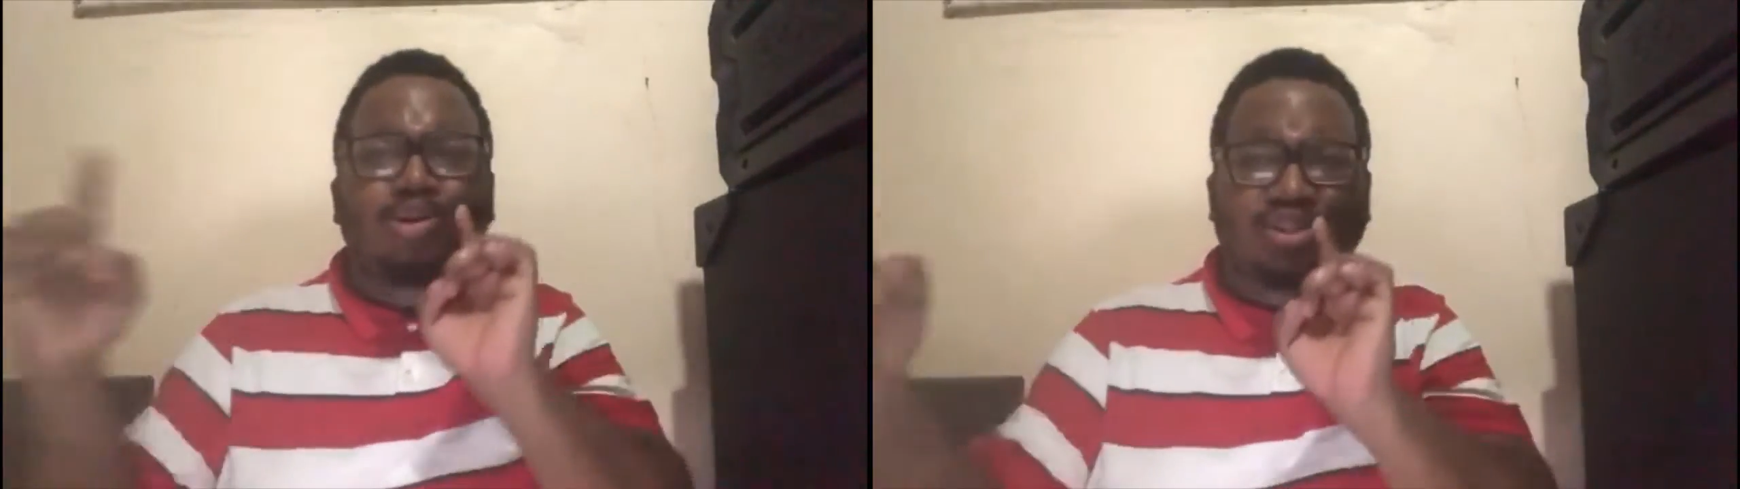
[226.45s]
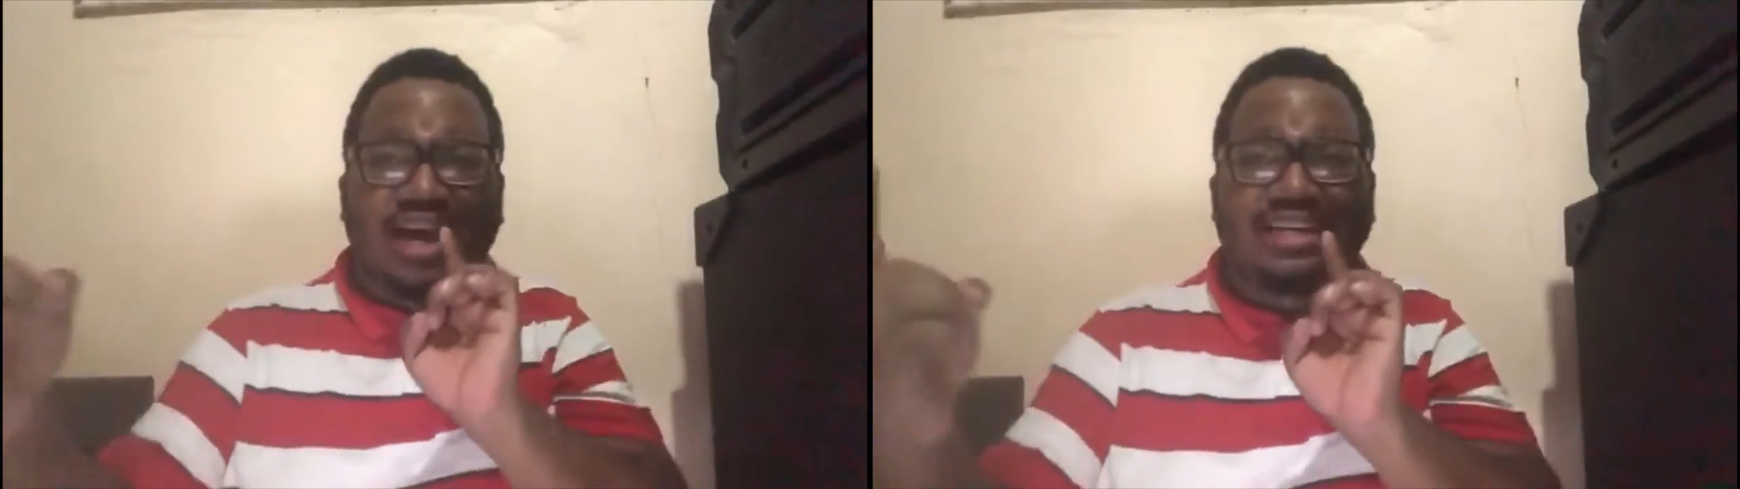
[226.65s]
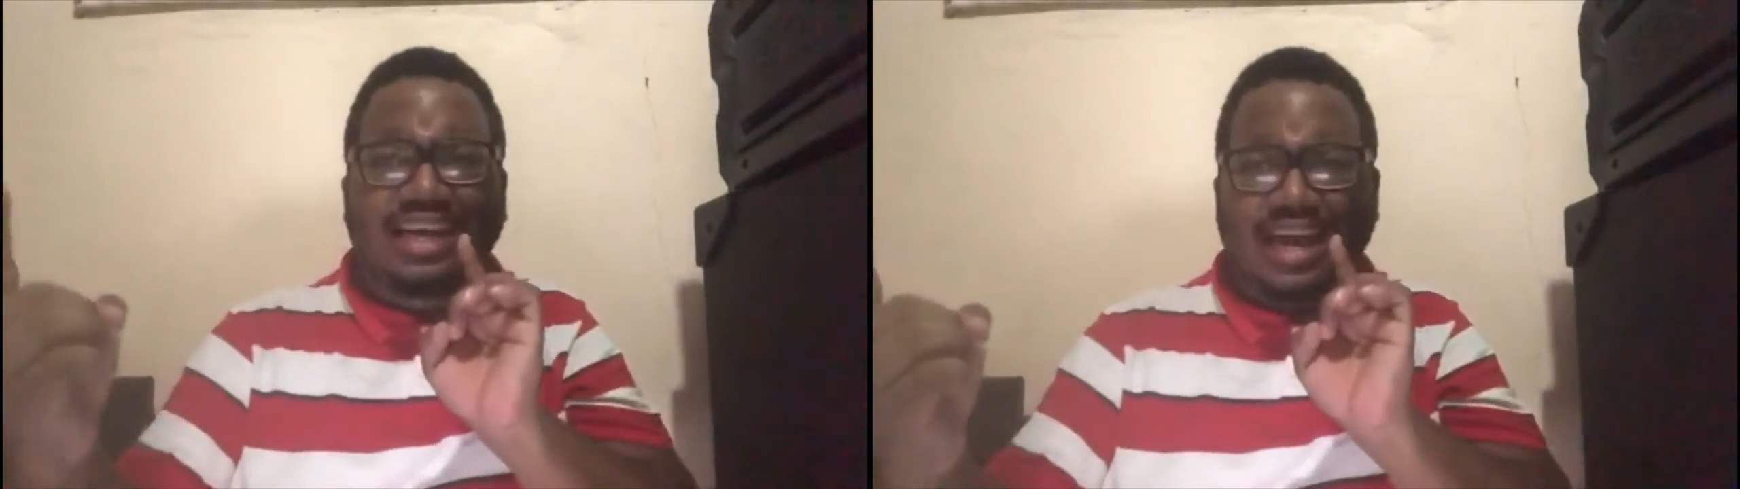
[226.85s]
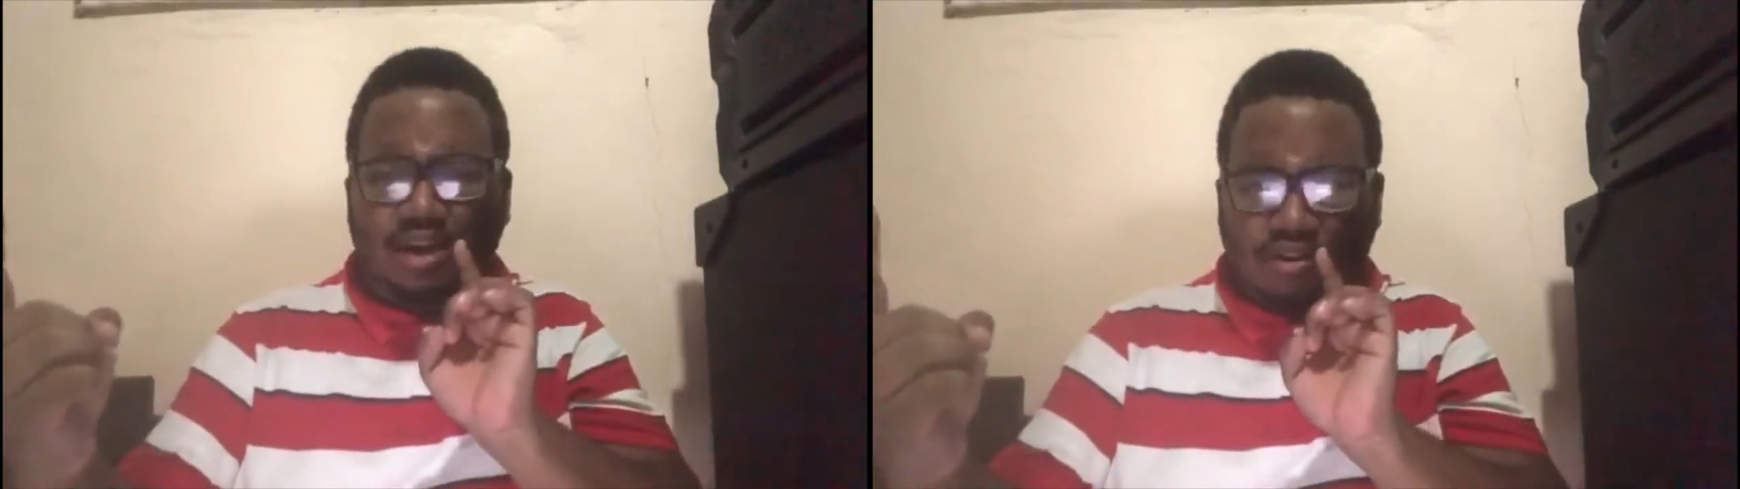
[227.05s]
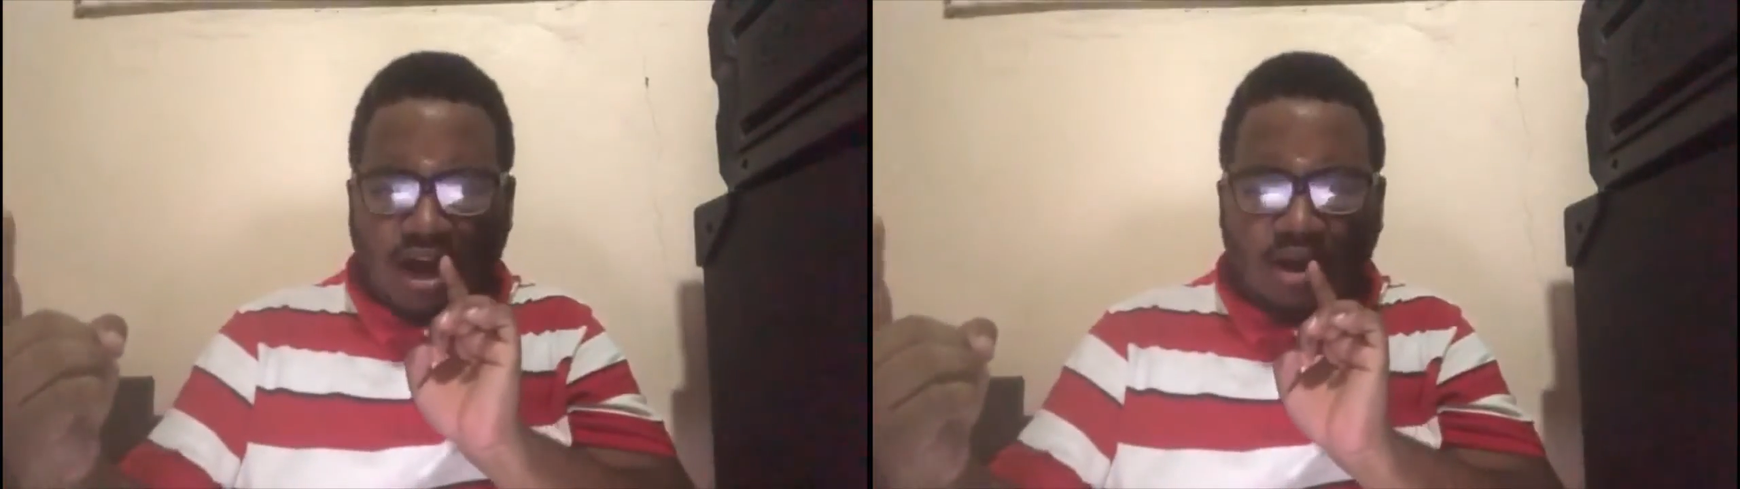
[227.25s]
try to get
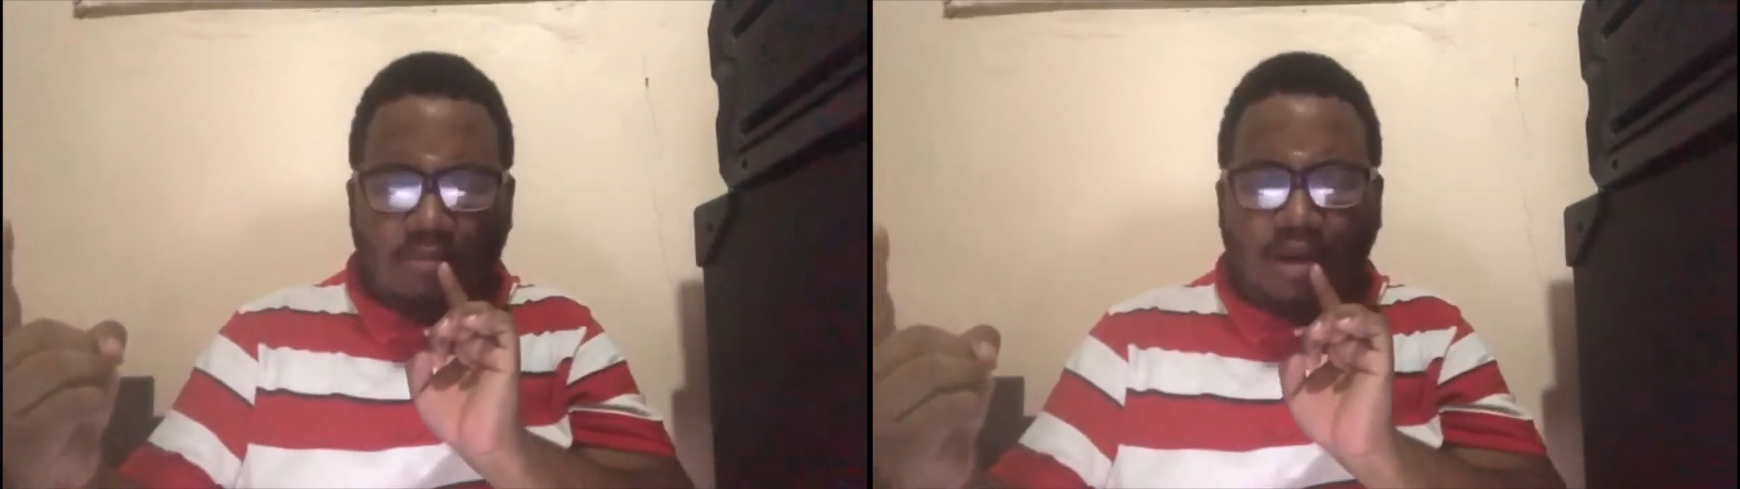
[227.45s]
around,